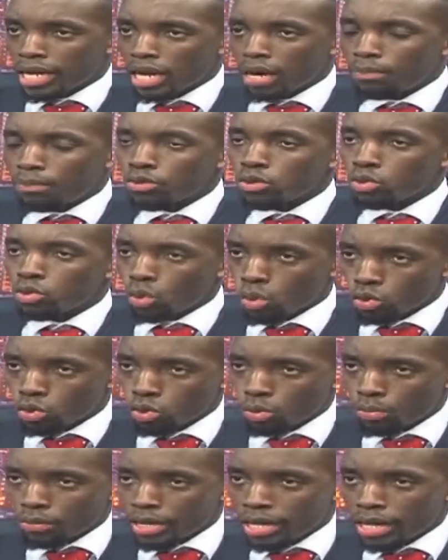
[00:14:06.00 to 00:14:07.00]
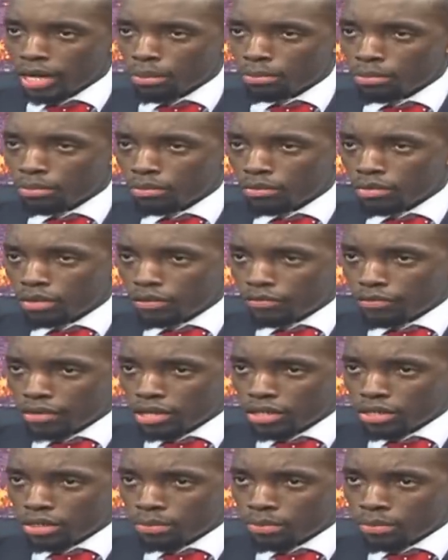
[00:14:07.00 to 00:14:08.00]
up, you also break up the
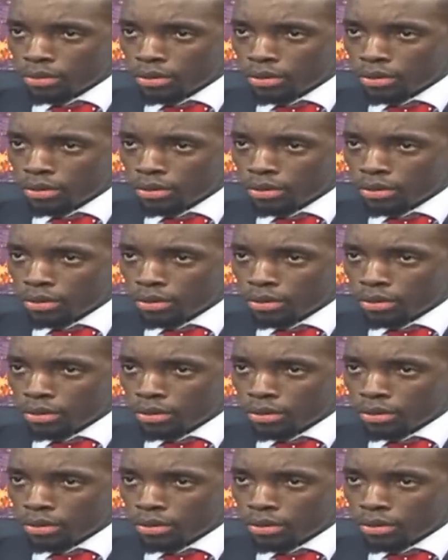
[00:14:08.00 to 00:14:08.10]
friendship.